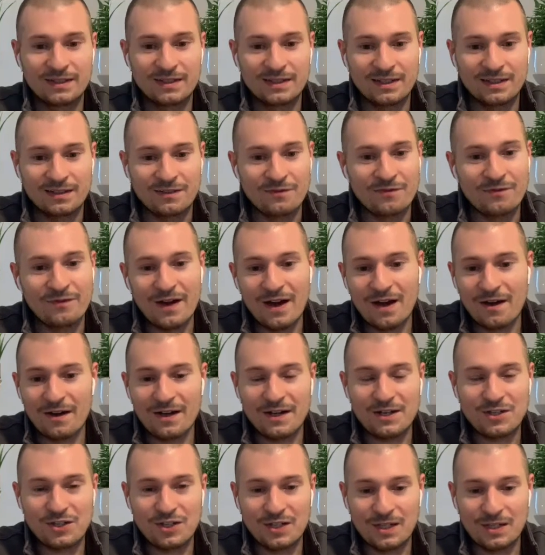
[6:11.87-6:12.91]
It's very
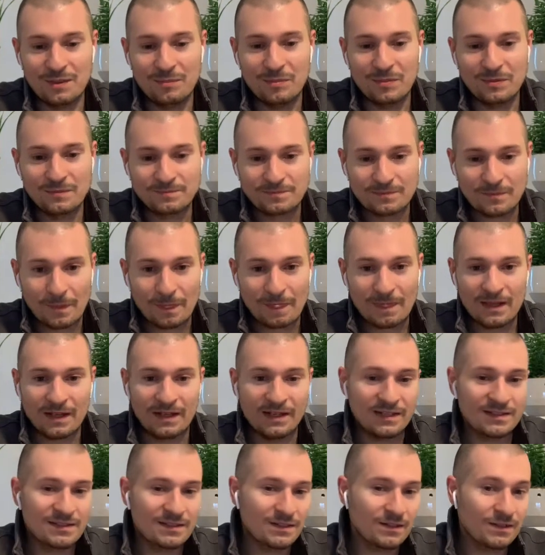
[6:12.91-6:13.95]
cheap. And
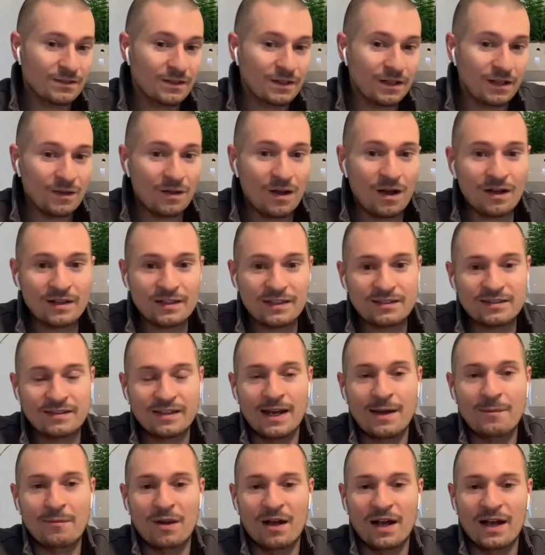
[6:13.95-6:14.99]
it's along the
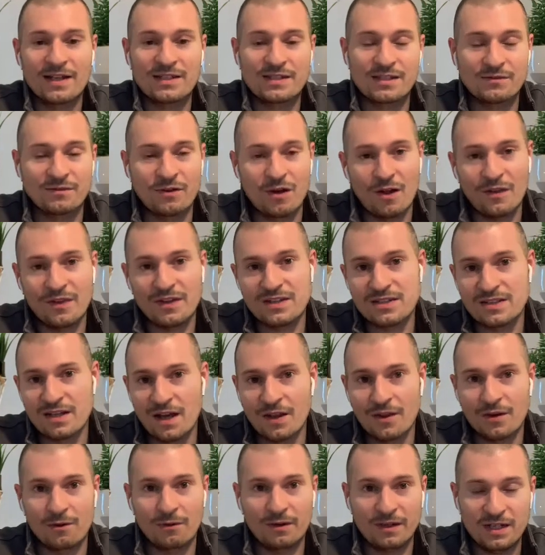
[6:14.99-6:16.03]
same lines of all these
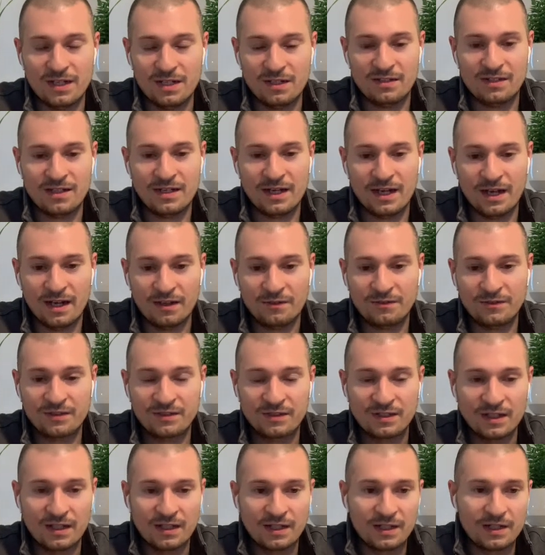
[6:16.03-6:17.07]
other ETFs.
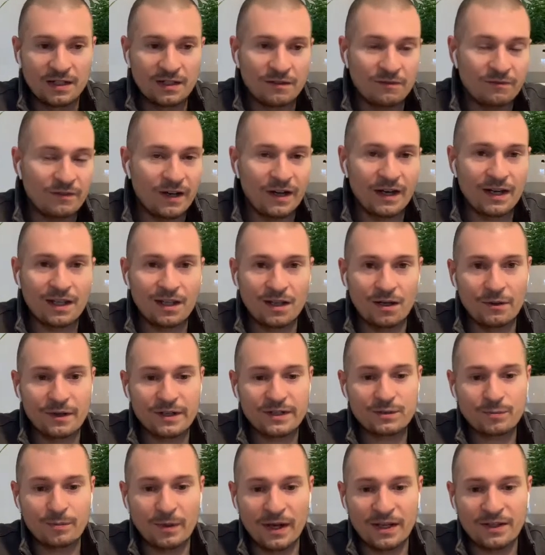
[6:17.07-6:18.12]
Very low
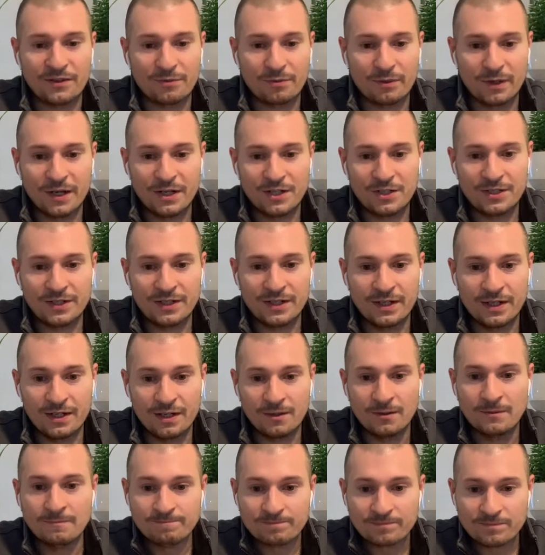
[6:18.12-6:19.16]
expense
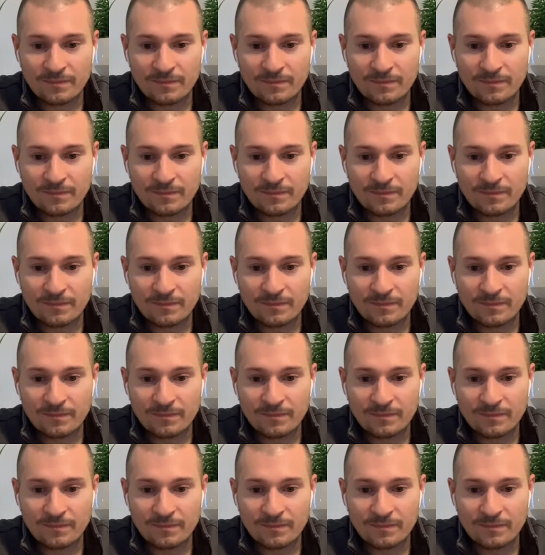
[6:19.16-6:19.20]
ratio.